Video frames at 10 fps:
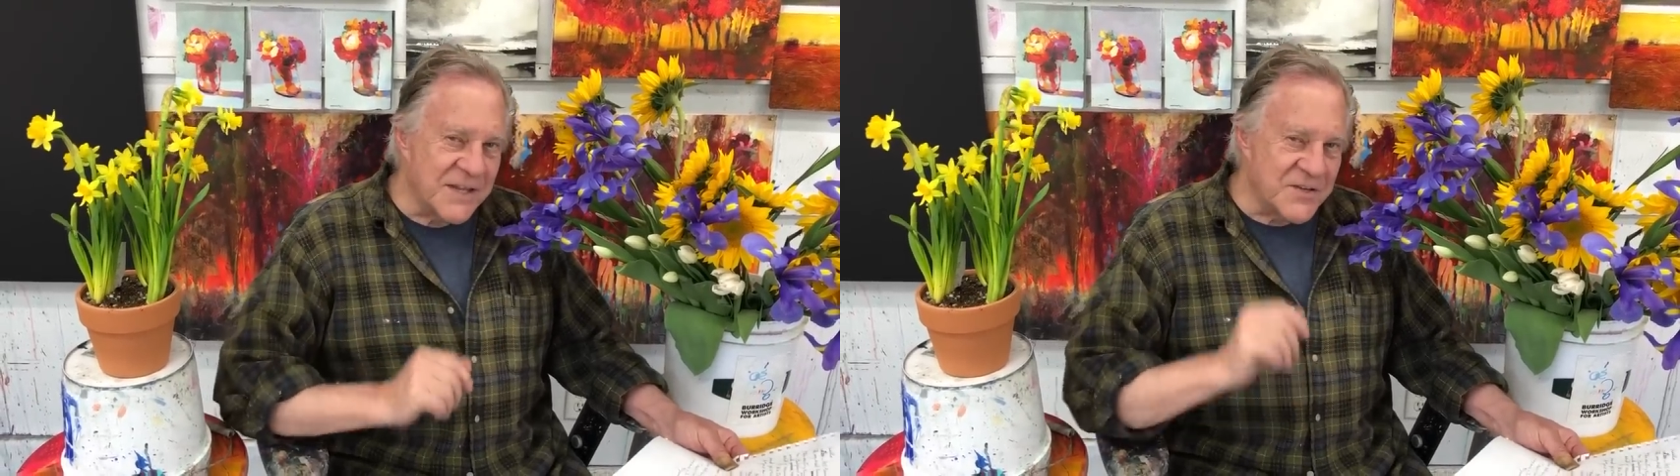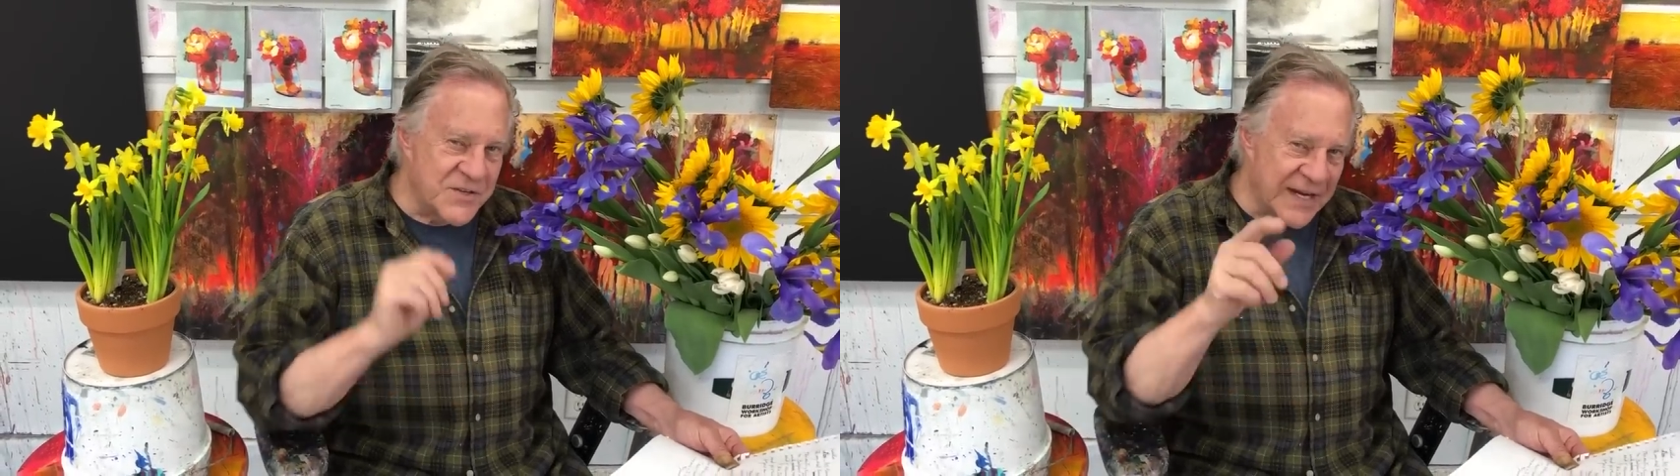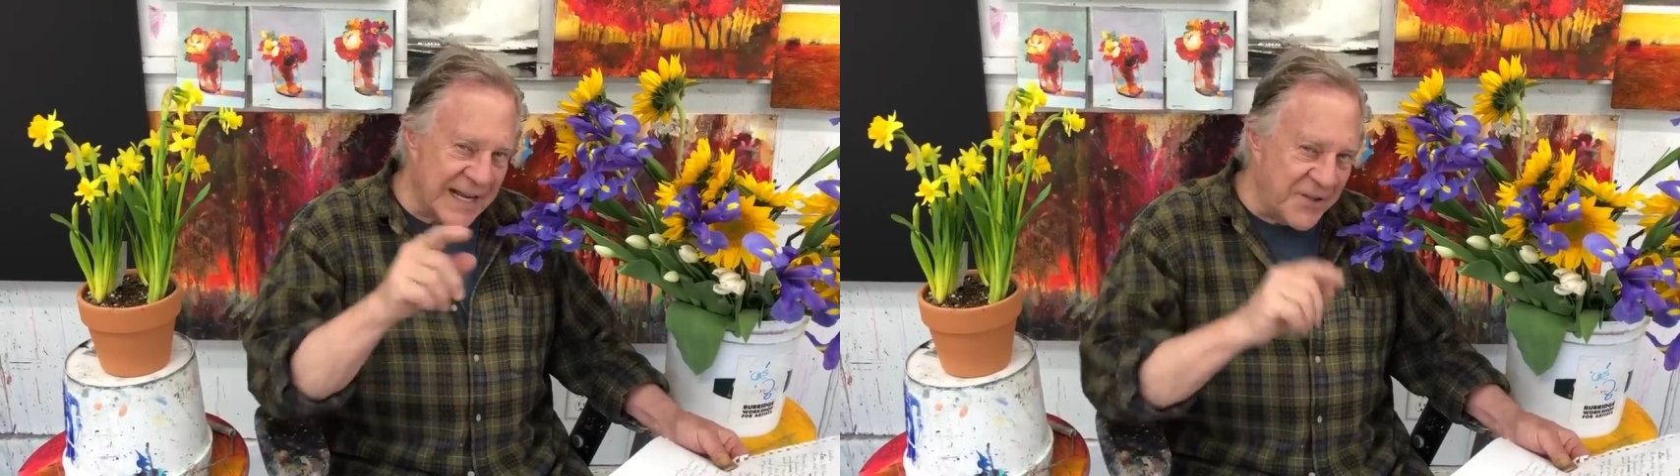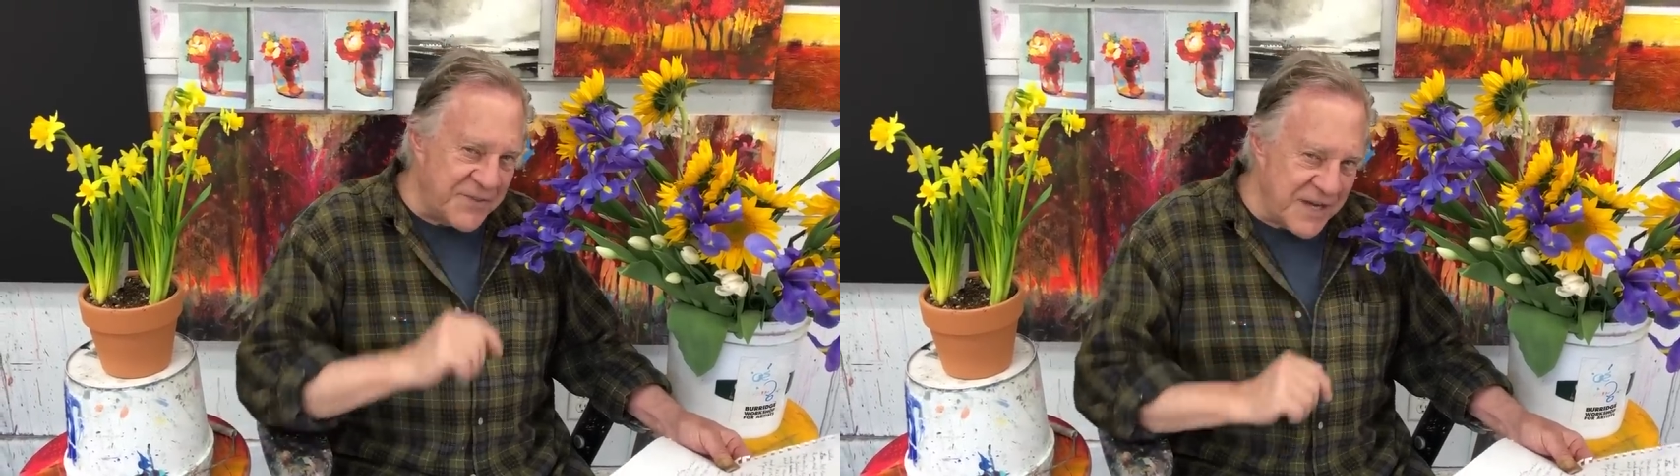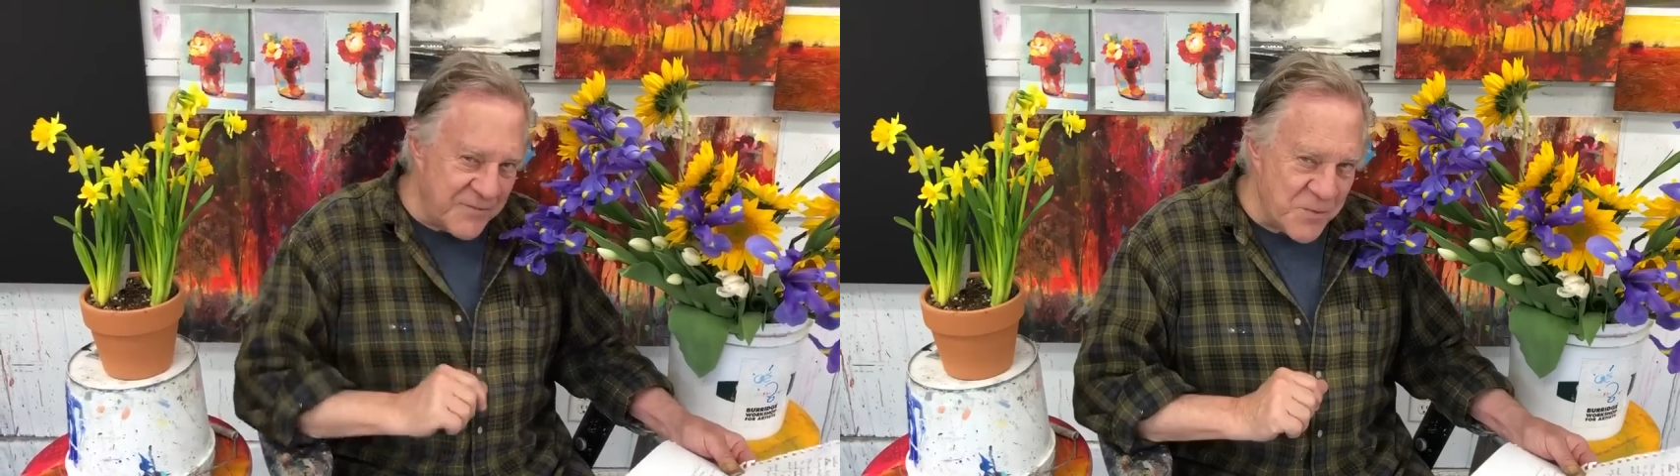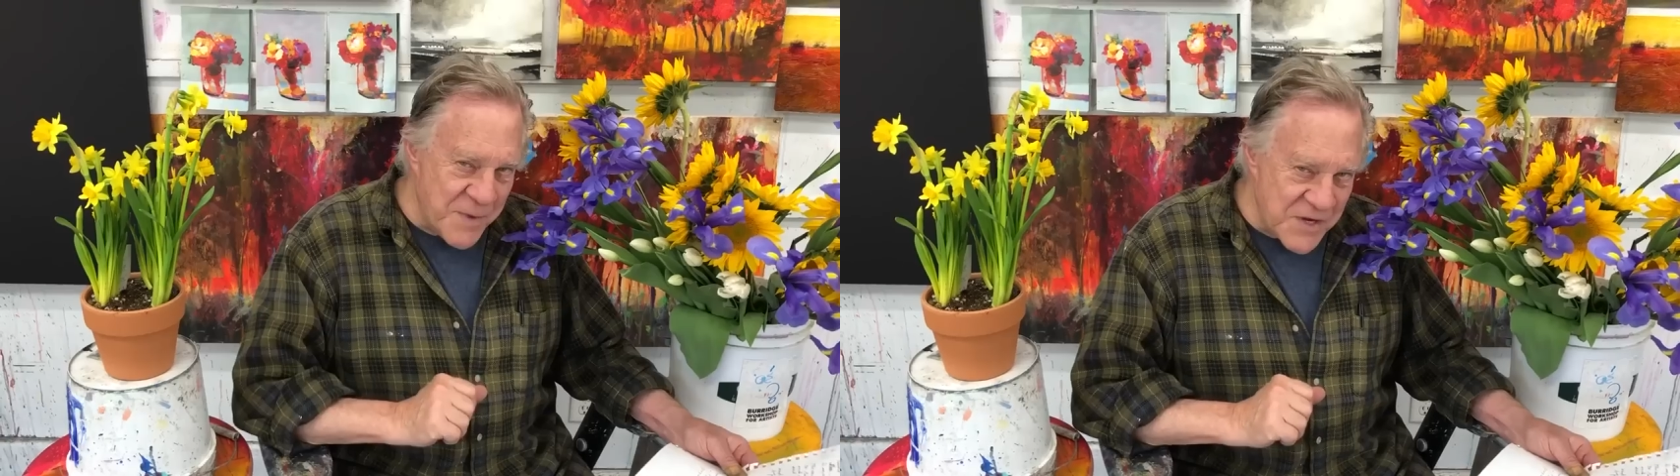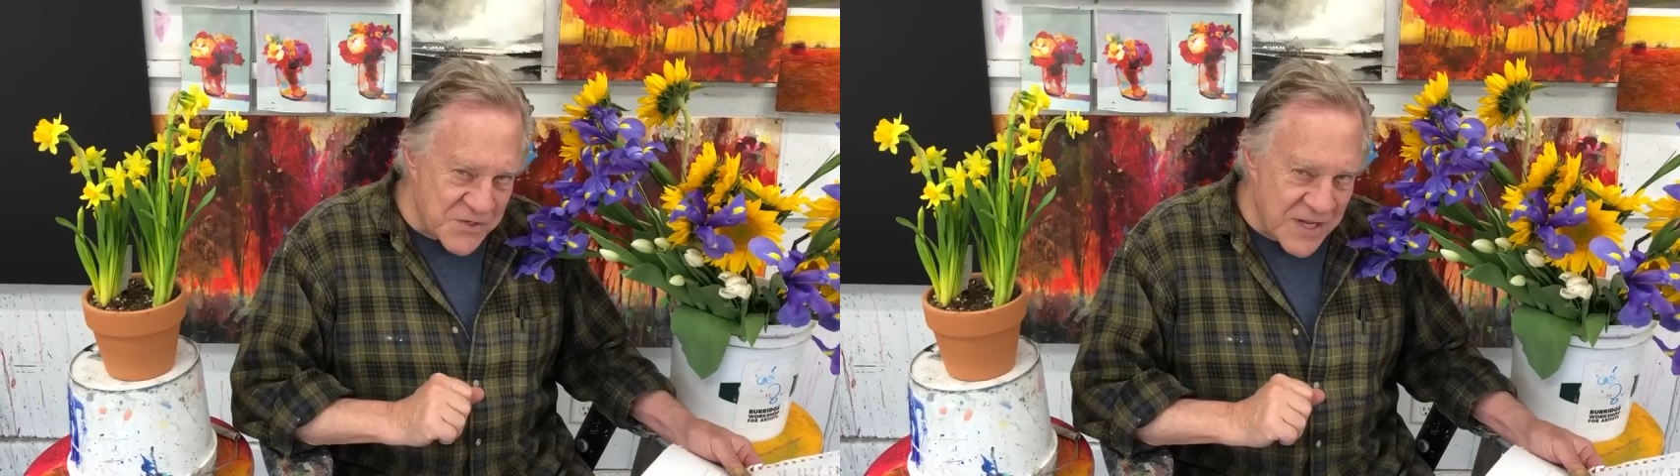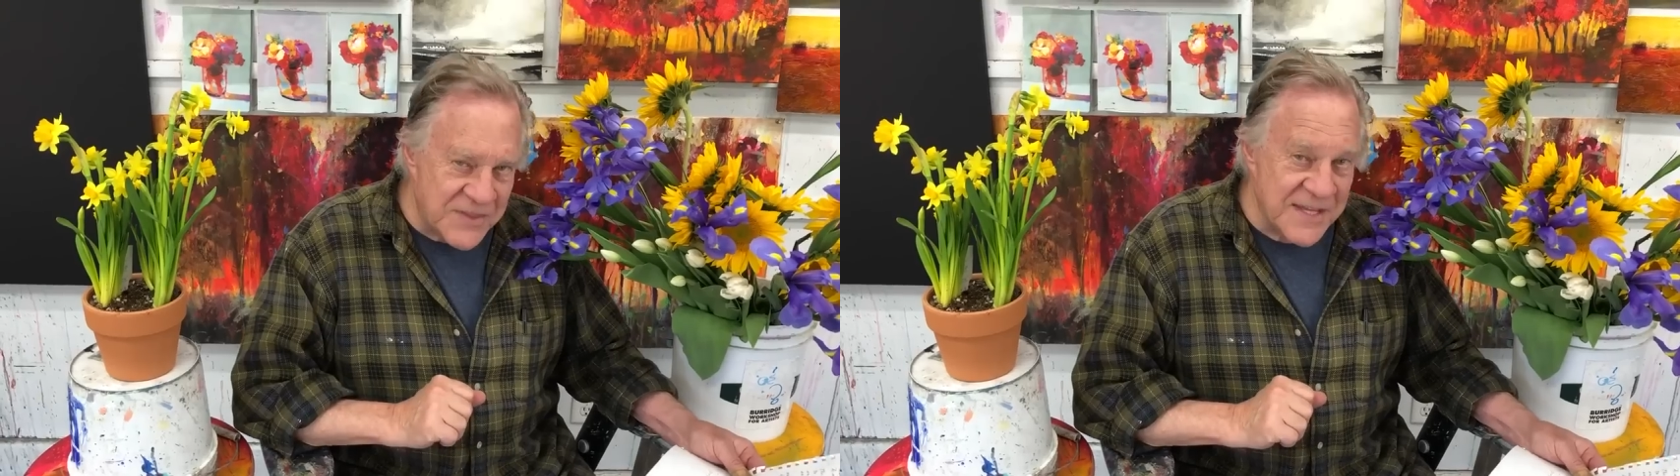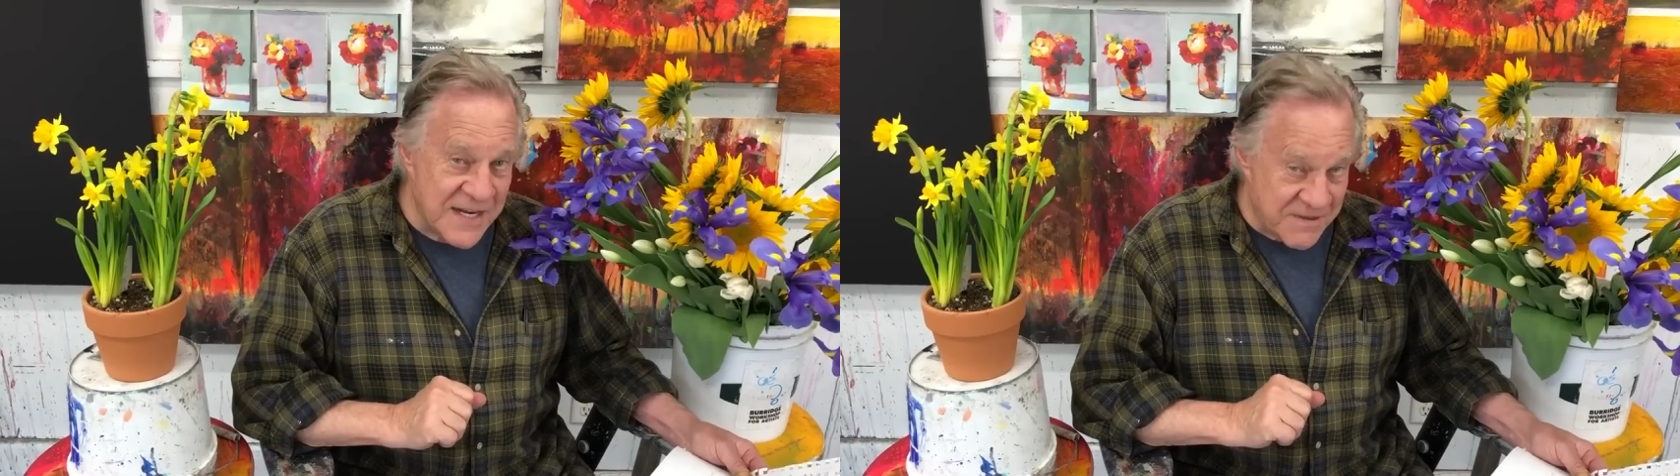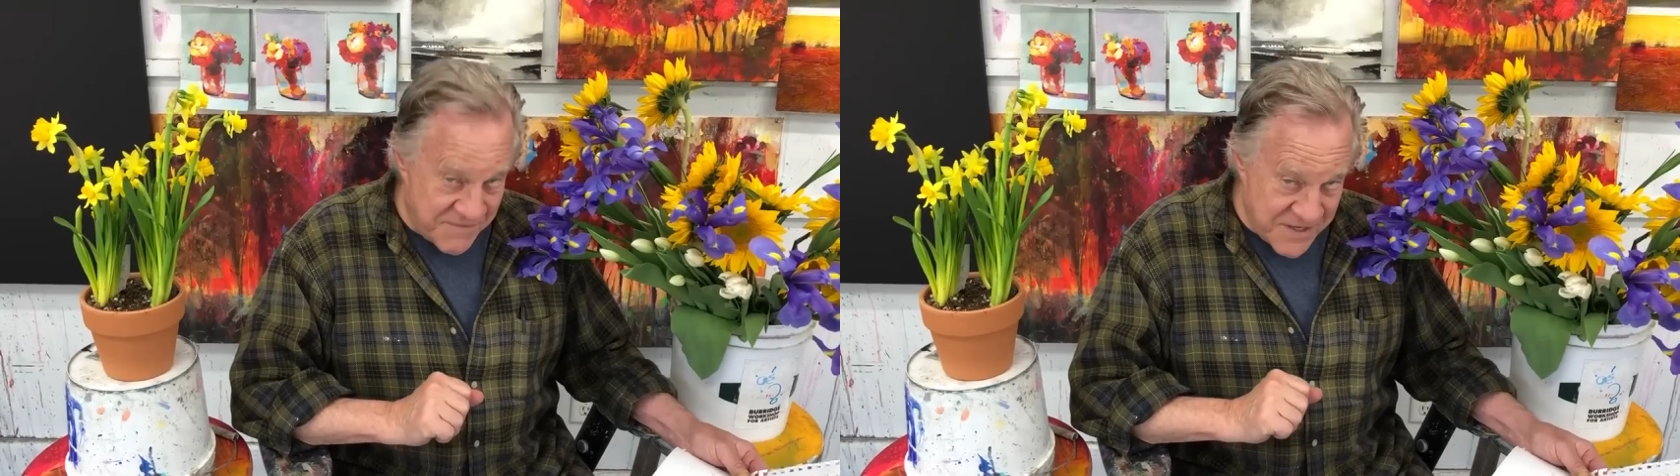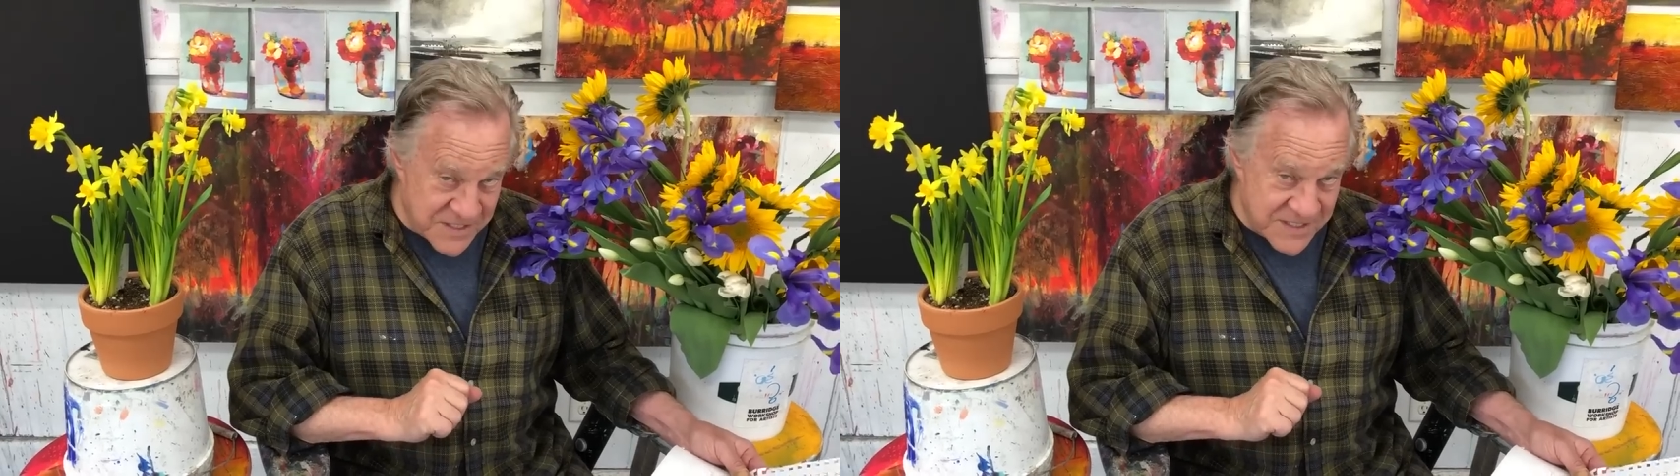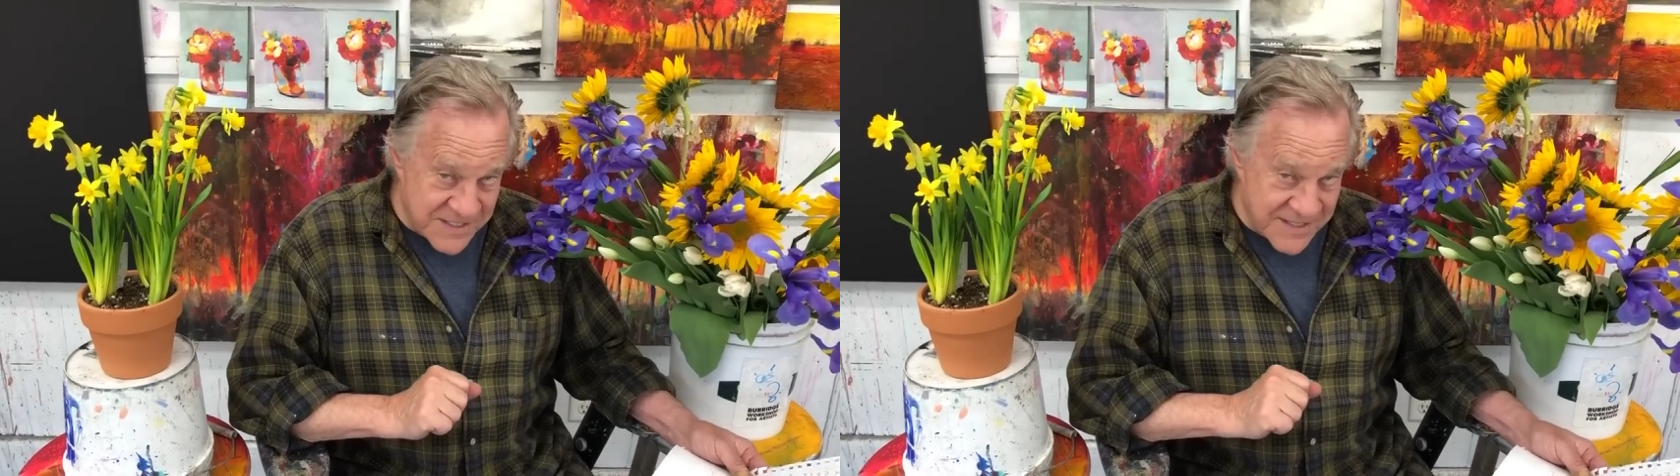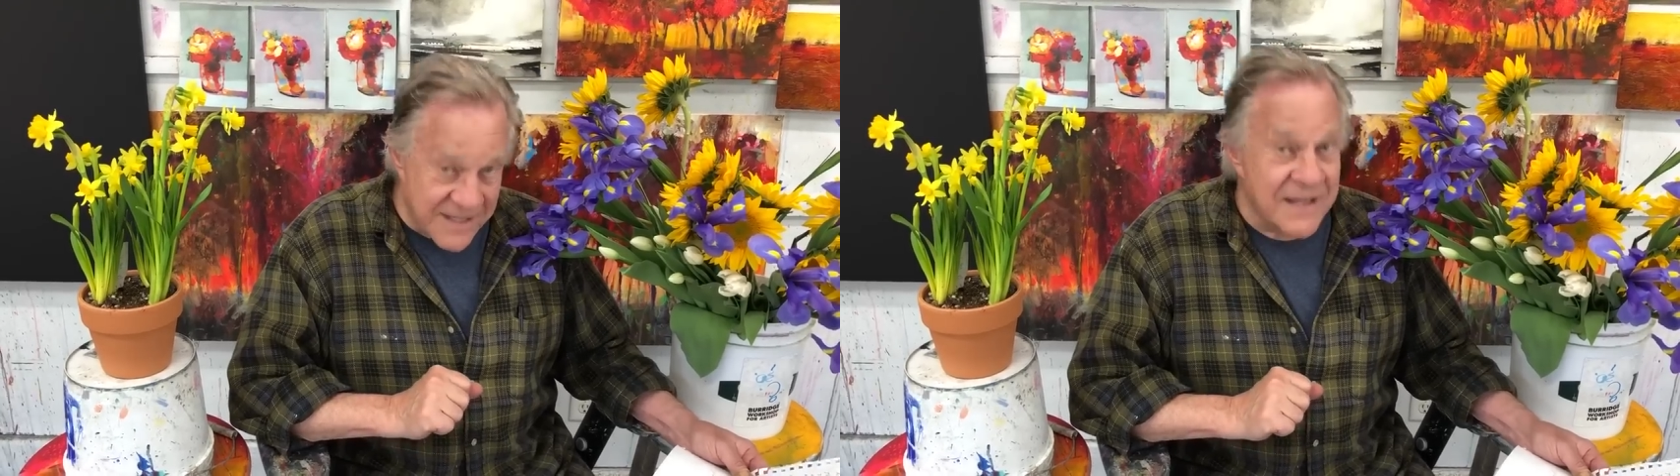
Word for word: Check out the information at the end of this,